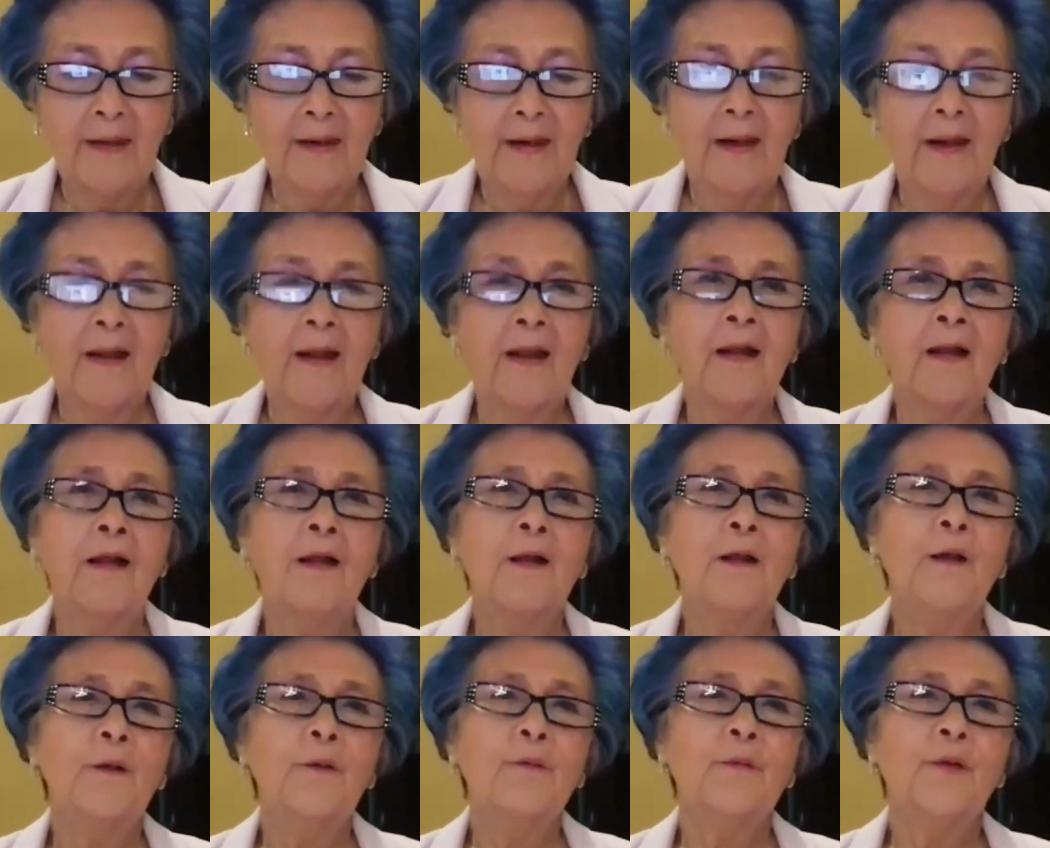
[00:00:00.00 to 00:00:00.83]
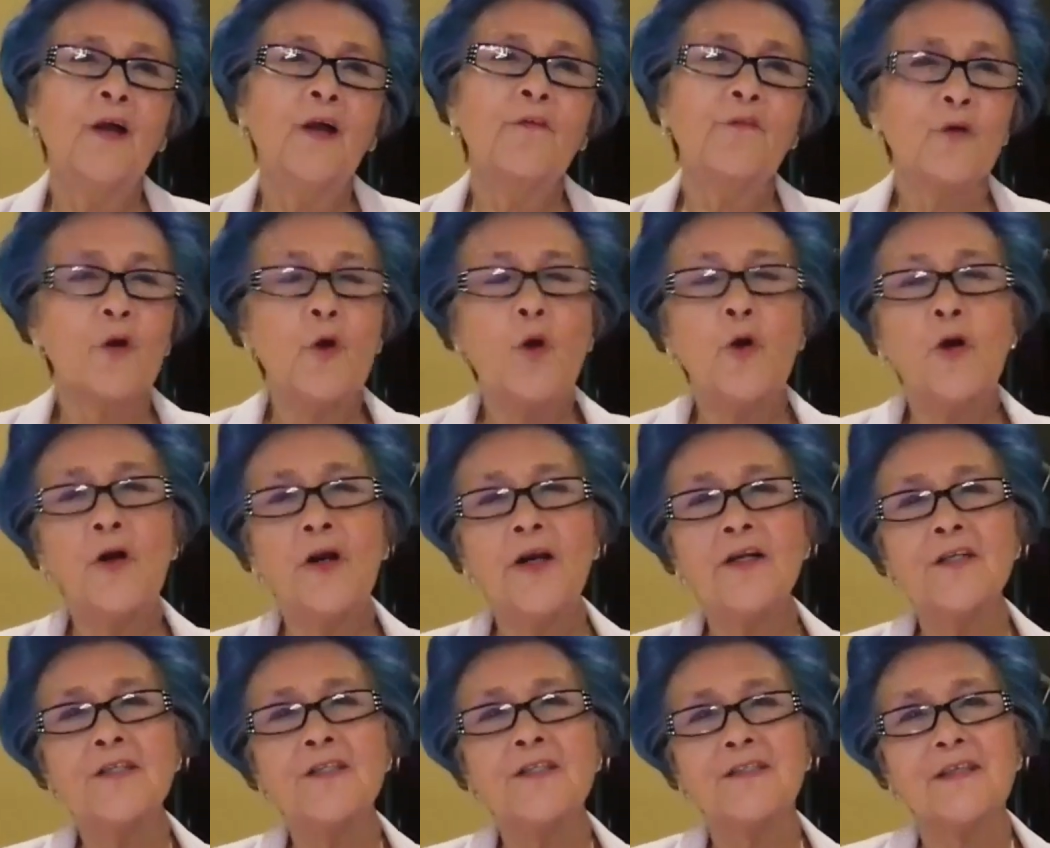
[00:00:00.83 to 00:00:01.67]
of
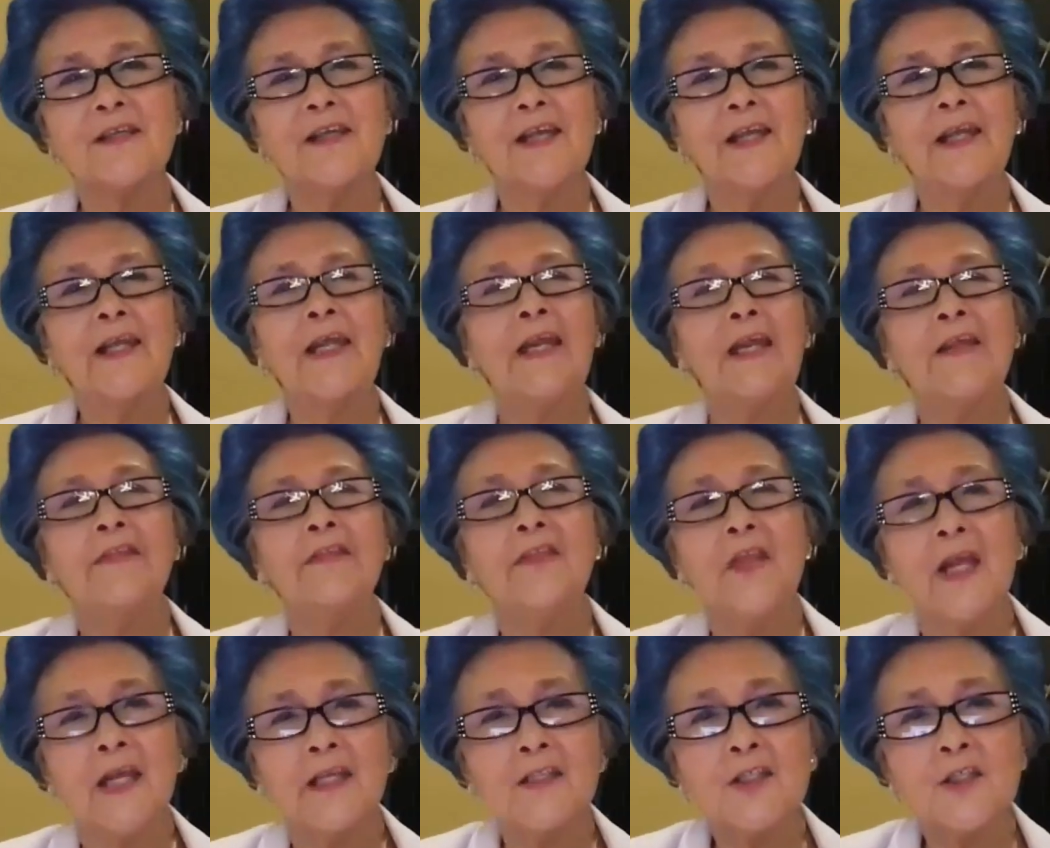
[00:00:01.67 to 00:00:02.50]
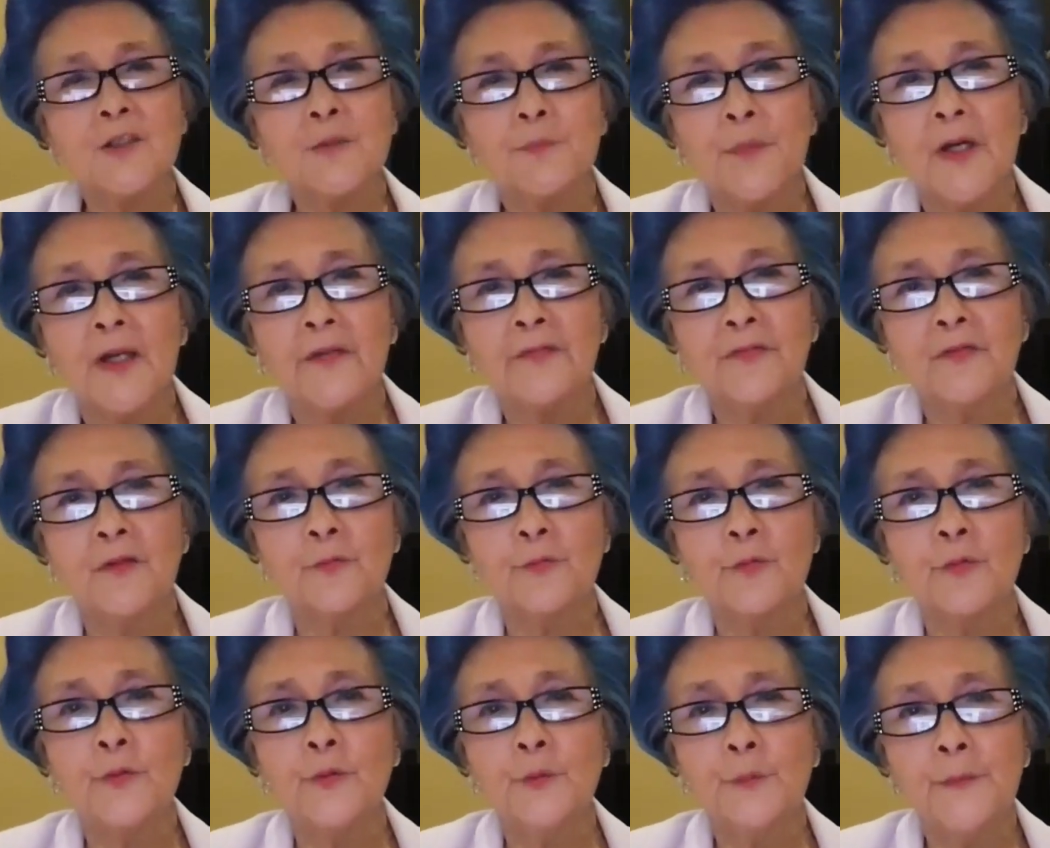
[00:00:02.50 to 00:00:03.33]
course, he then spread the
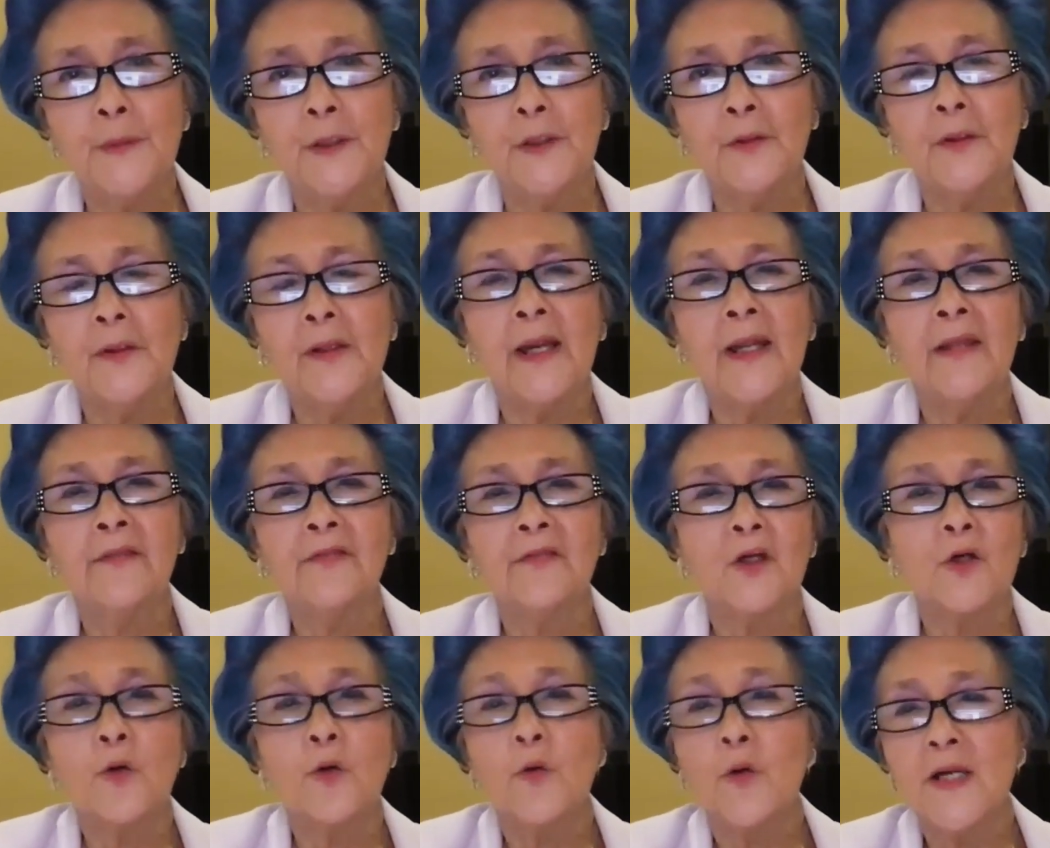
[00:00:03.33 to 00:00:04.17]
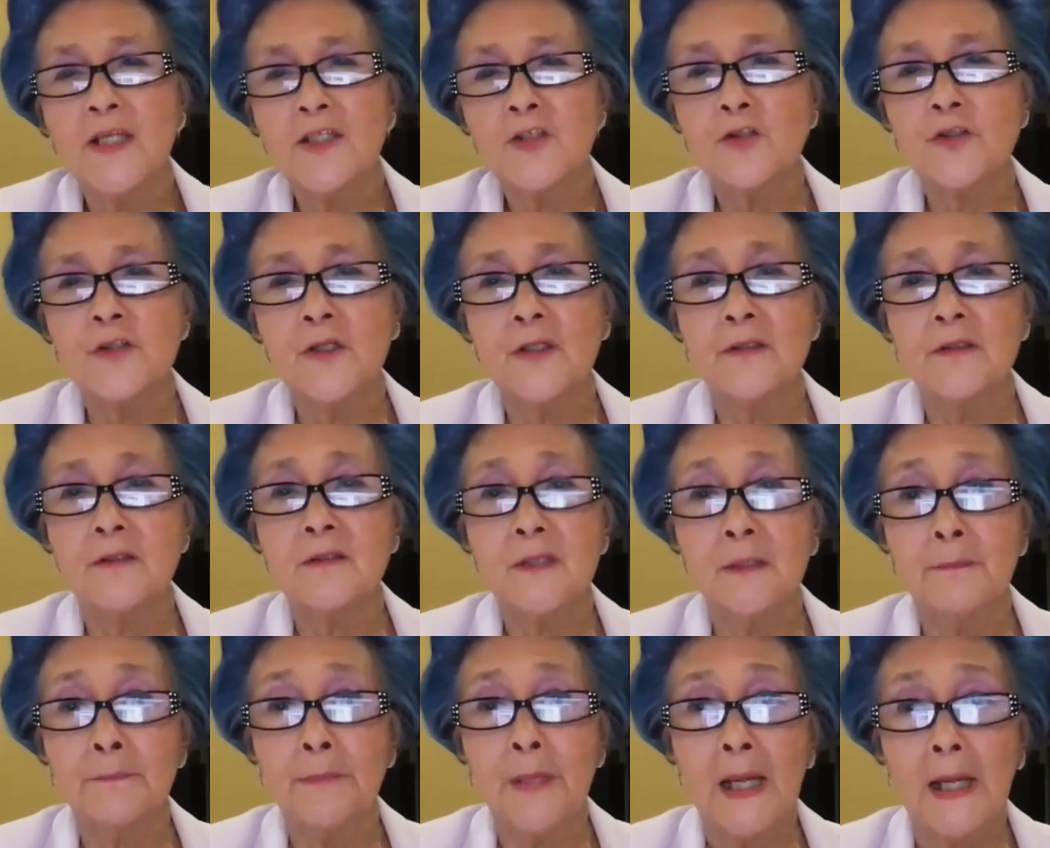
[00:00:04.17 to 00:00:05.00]
rumor and the questions
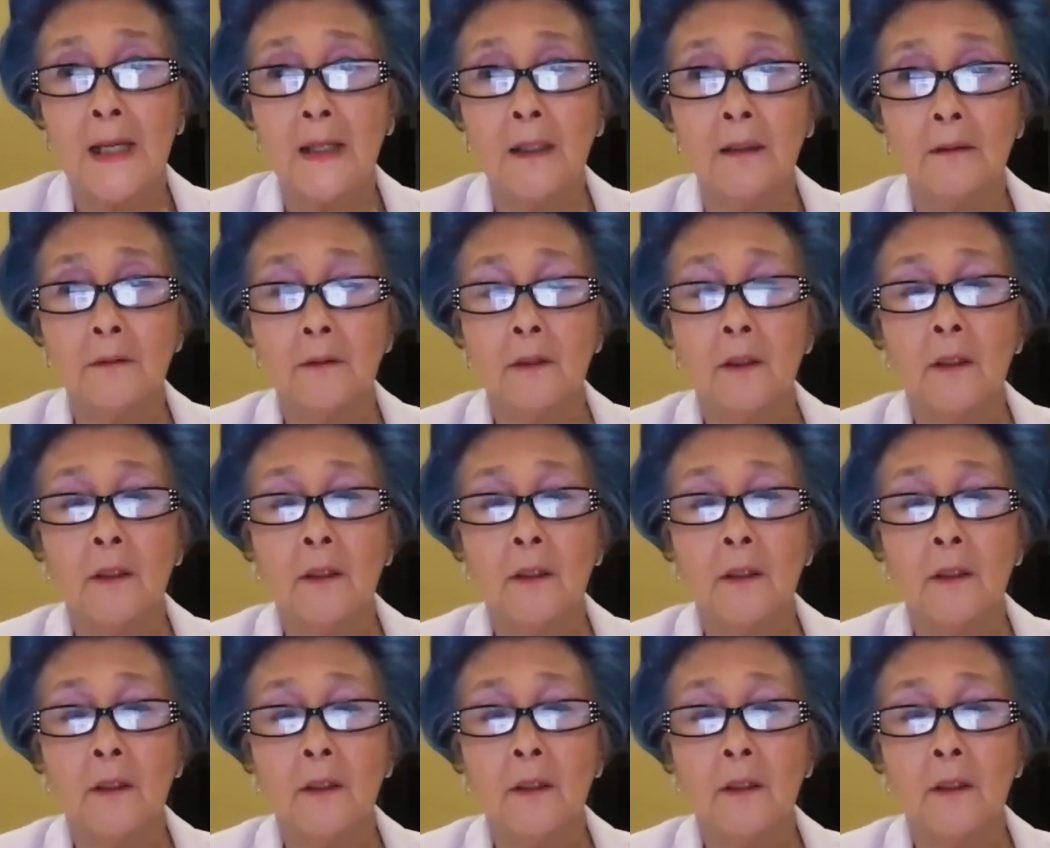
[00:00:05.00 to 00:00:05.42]
about,